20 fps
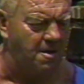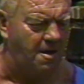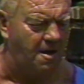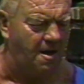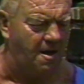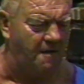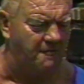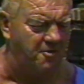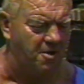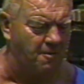
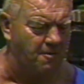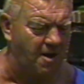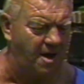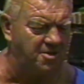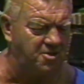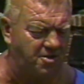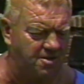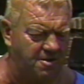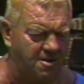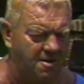of the
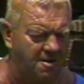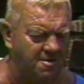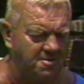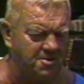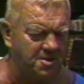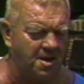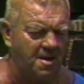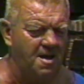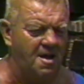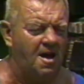wrestlers
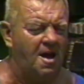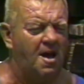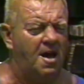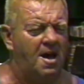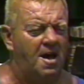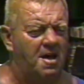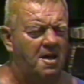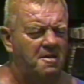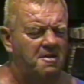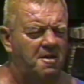
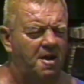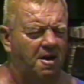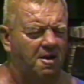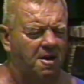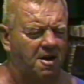that